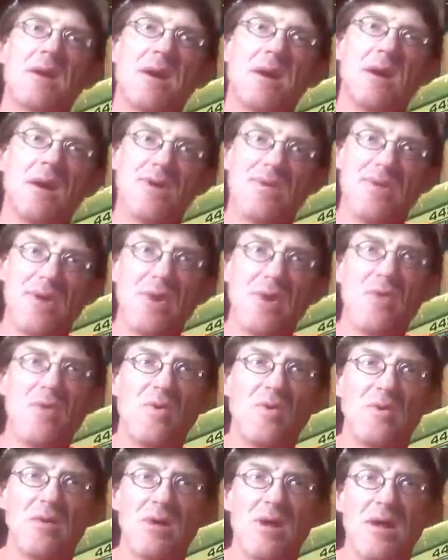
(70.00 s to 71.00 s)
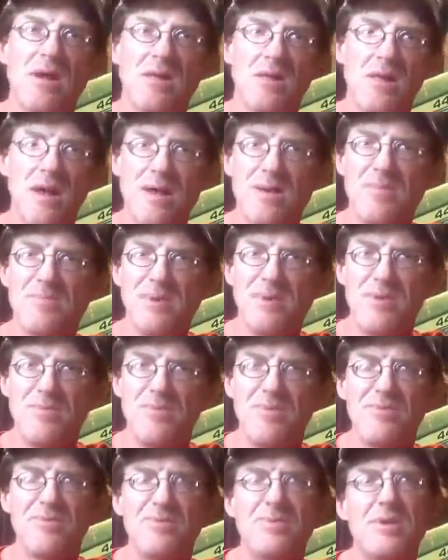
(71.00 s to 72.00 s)
Although a lot of
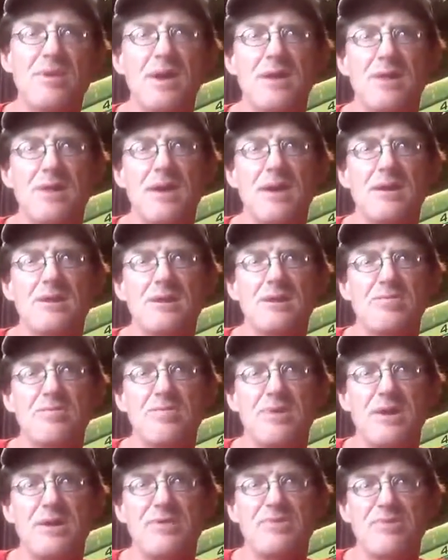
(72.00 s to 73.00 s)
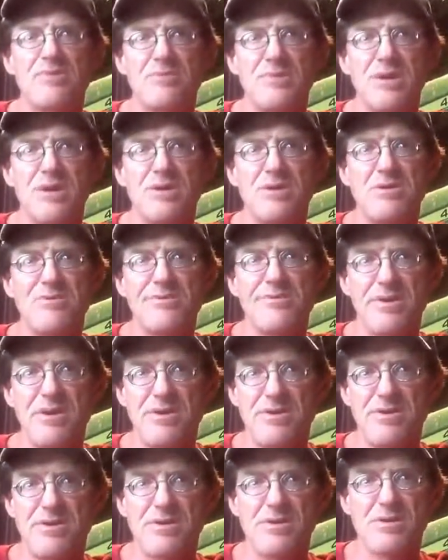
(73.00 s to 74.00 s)
people do not like to plant tomatoes
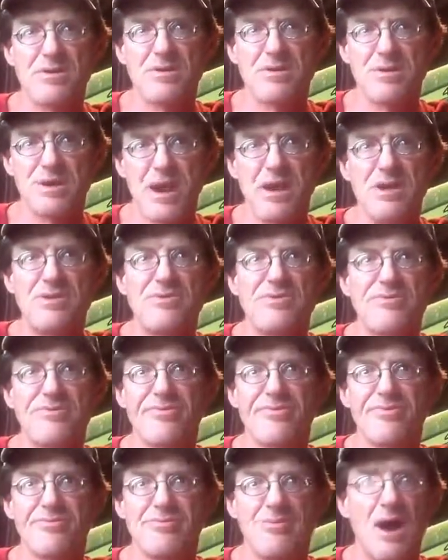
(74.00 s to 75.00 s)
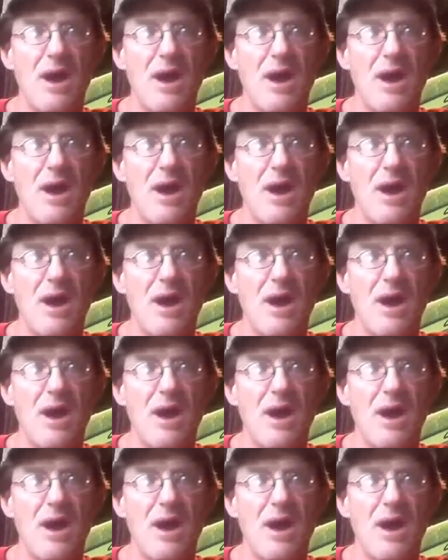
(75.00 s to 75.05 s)
in cages.